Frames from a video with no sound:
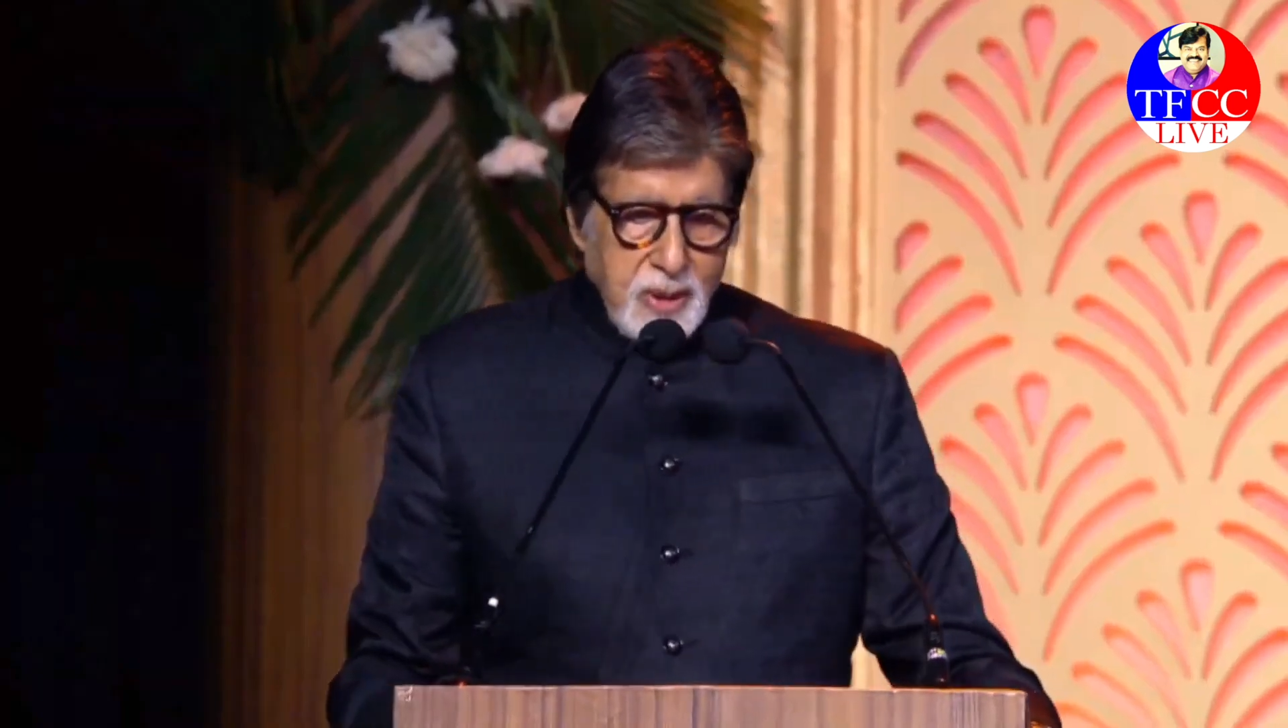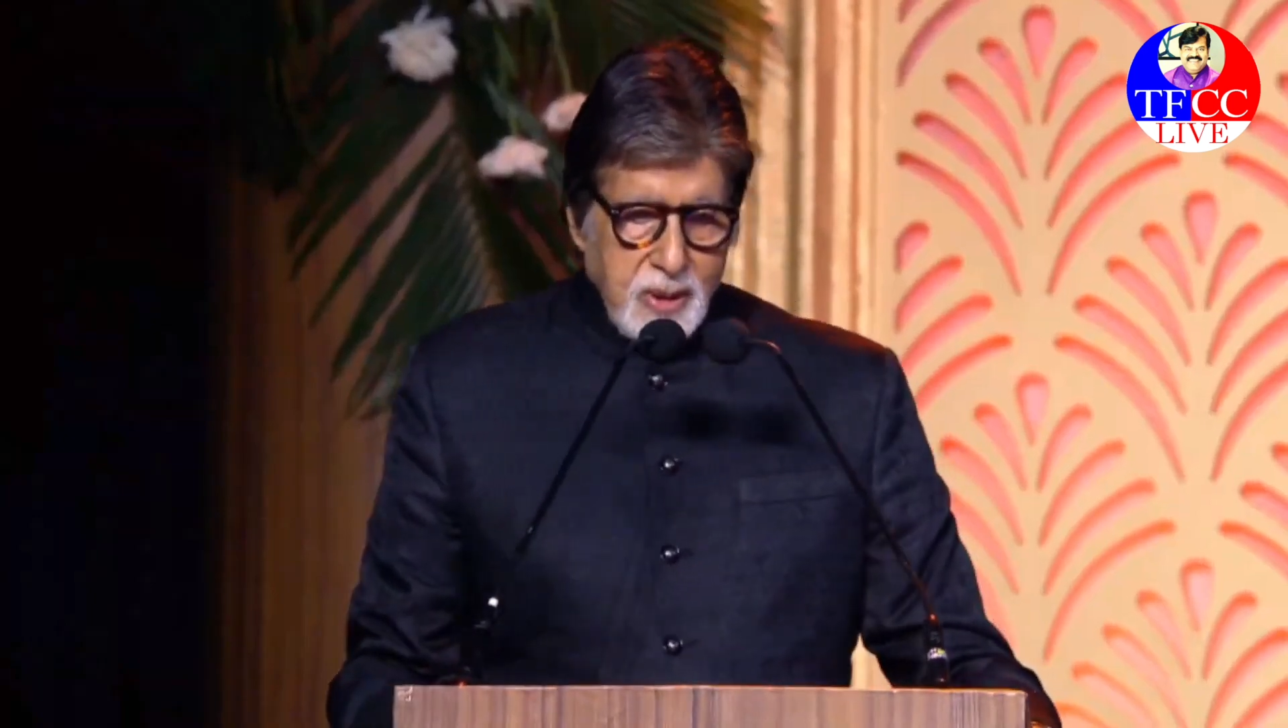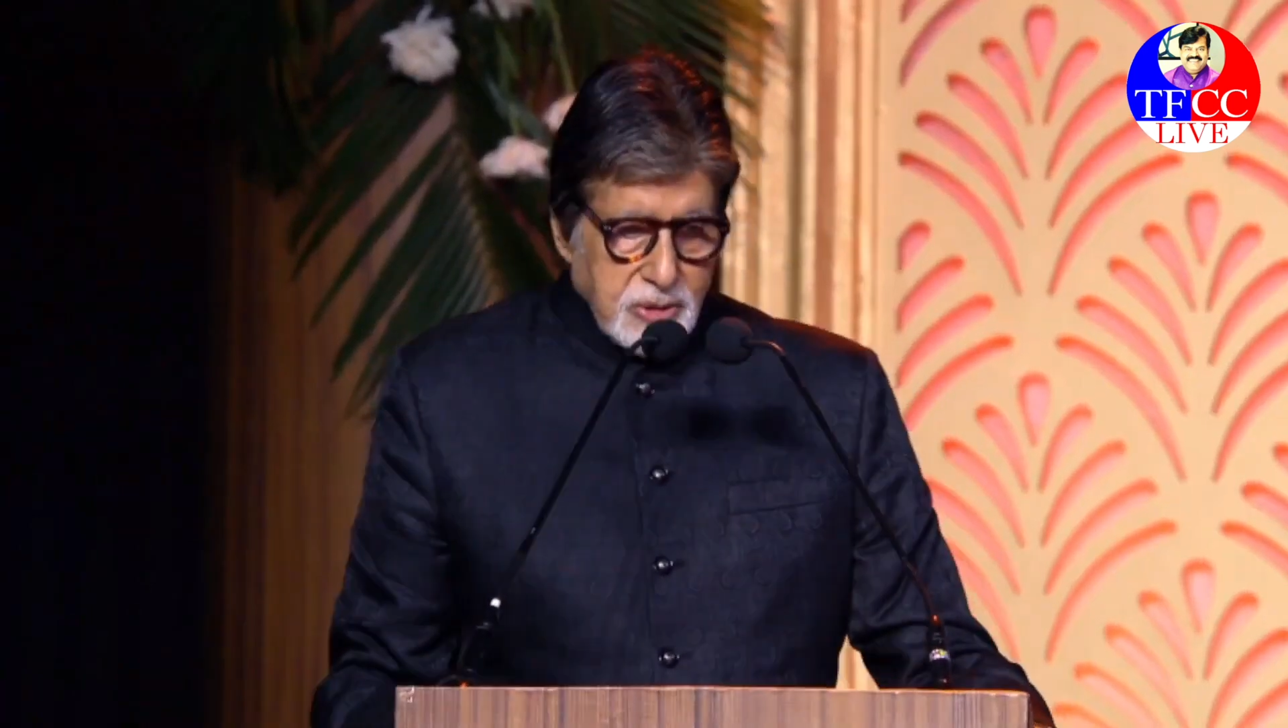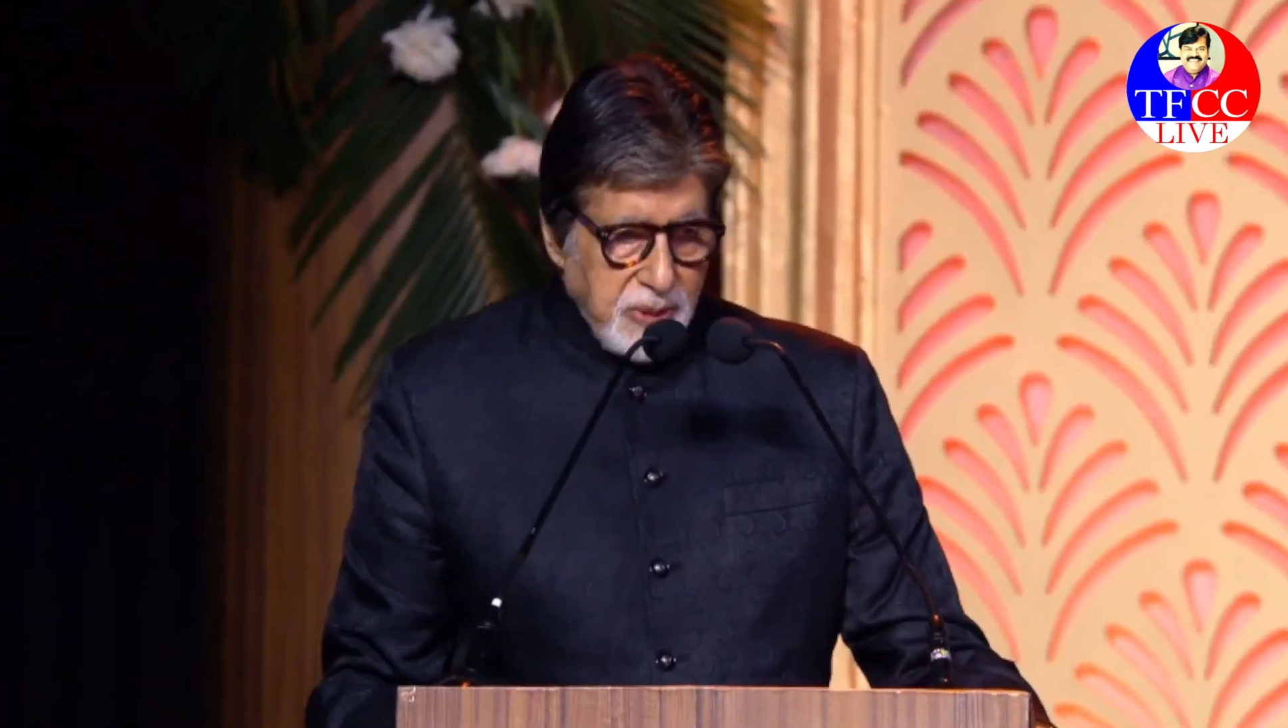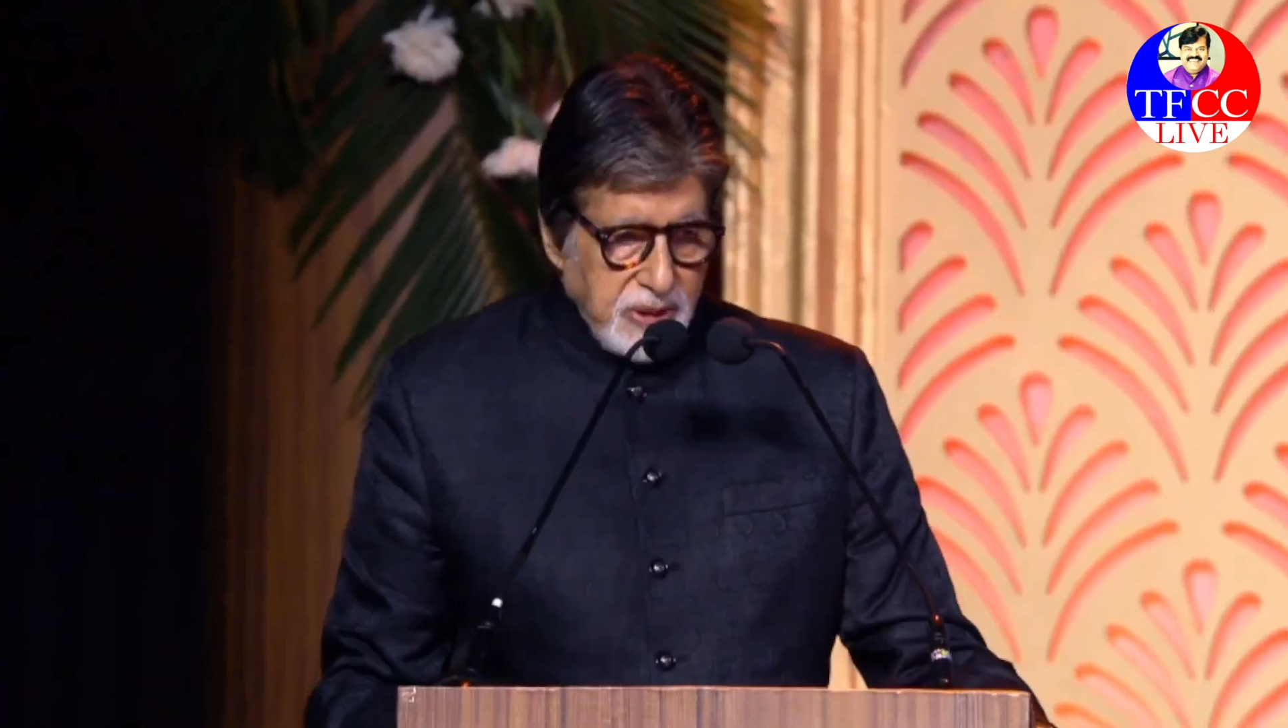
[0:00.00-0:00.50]

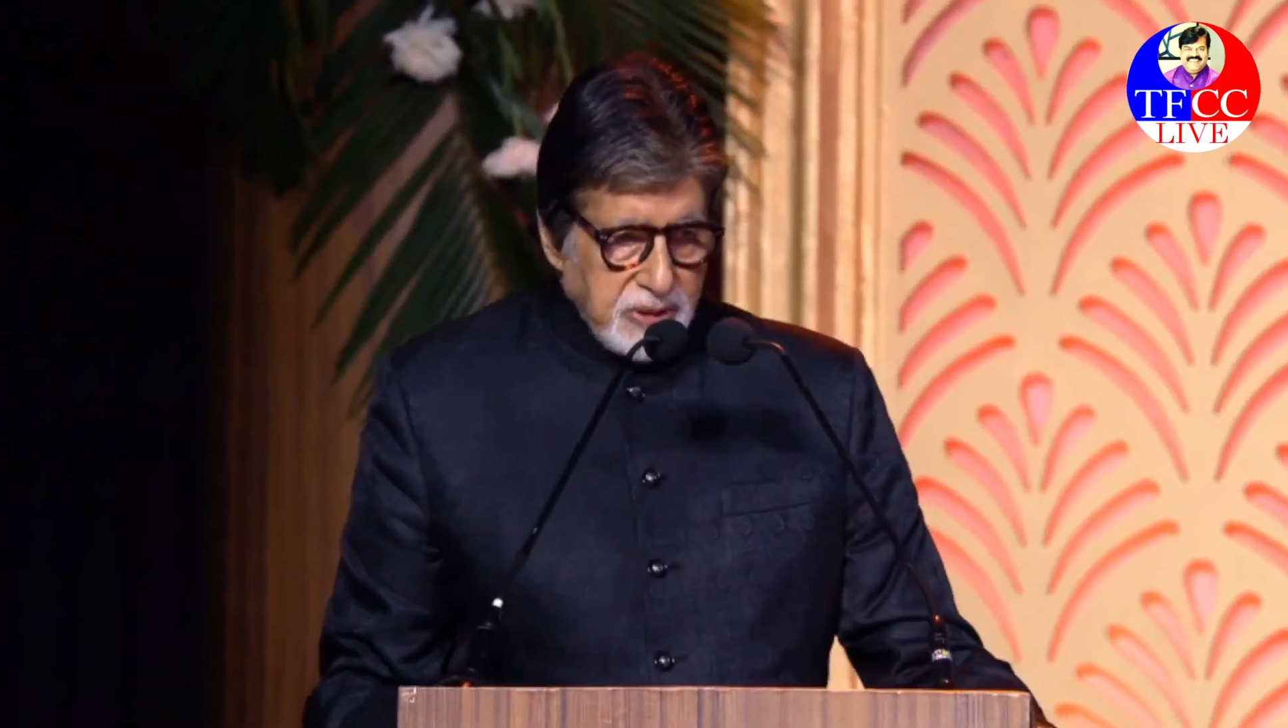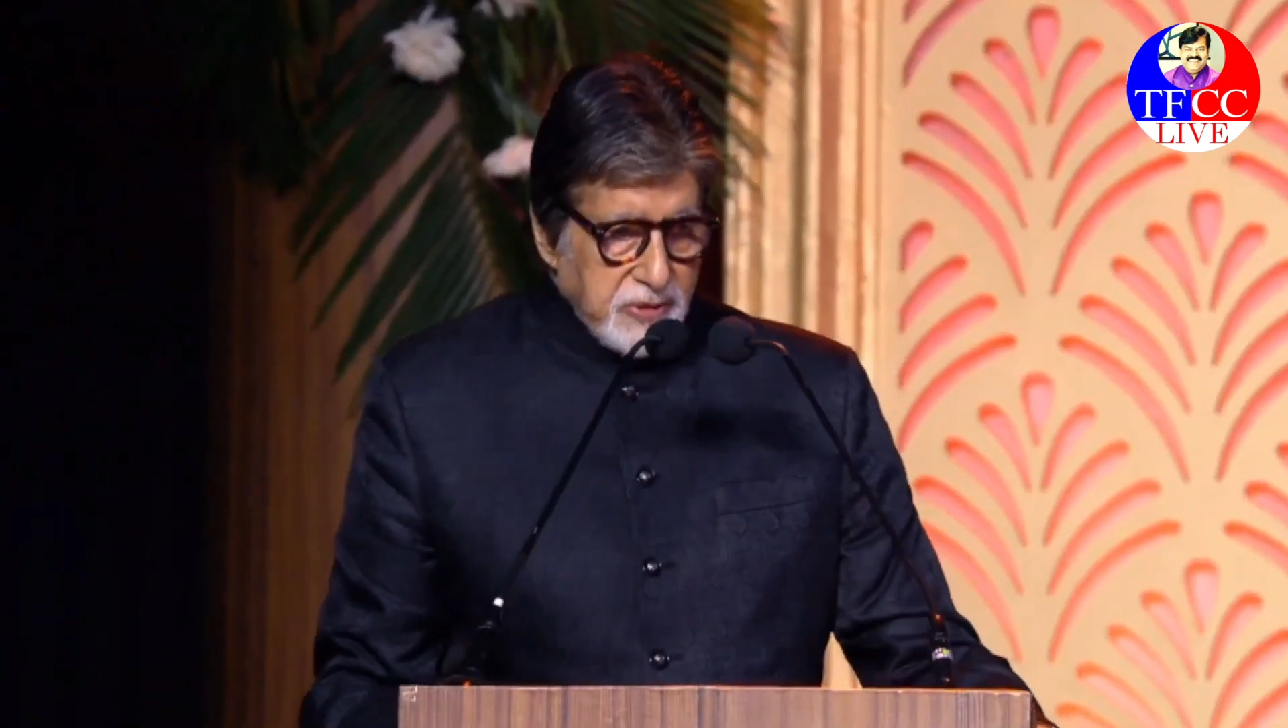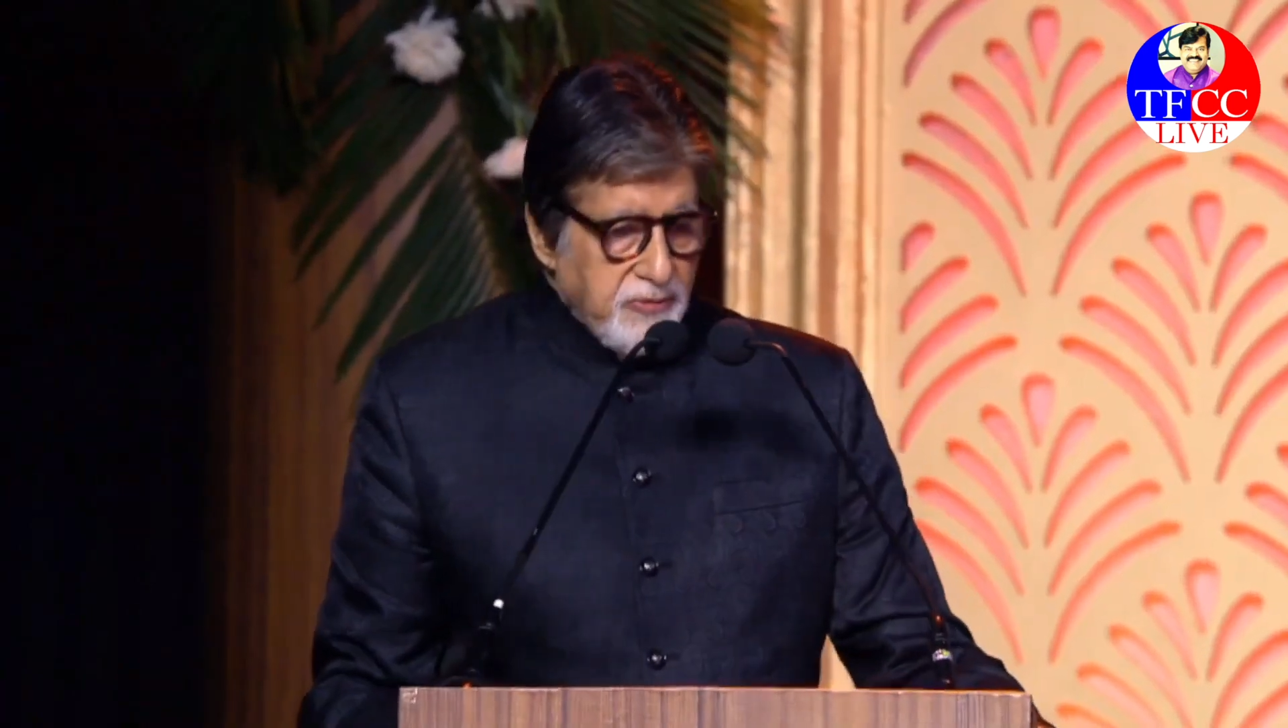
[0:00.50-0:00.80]
respected